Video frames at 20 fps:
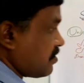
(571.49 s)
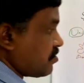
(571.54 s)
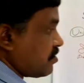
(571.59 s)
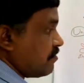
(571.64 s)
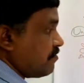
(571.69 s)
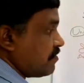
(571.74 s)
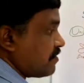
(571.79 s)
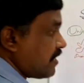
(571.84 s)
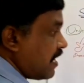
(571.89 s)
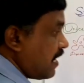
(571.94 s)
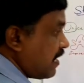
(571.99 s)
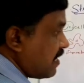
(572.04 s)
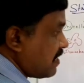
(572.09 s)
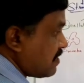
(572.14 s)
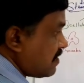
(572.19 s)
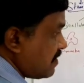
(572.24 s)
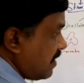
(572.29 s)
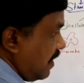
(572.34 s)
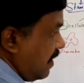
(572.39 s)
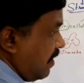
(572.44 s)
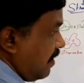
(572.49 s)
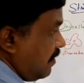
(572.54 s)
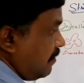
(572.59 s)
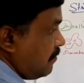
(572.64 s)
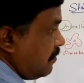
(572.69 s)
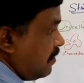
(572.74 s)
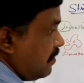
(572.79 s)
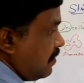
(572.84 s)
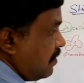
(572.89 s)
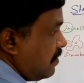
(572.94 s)
So if you take a cell,
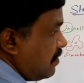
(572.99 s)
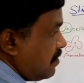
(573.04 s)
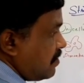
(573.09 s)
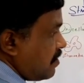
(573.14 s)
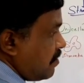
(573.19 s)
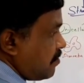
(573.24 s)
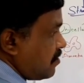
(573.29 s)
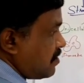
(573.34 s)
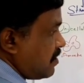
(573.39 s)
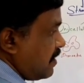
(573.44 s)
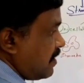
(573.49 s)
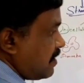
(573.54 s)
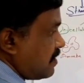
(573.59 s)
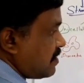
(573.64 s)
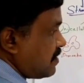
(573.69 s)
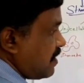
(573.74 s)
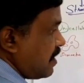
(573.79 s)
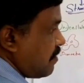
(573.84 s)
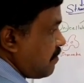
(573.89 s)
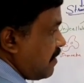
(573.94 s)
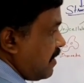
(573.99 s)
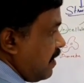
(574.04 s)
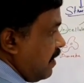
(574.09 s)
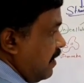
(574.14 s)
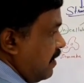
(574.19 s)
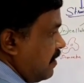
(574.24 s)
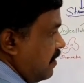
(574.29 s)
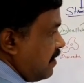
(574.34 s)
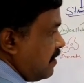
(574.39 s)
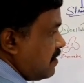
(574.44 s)
suppose let us take me
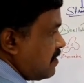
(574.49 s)
a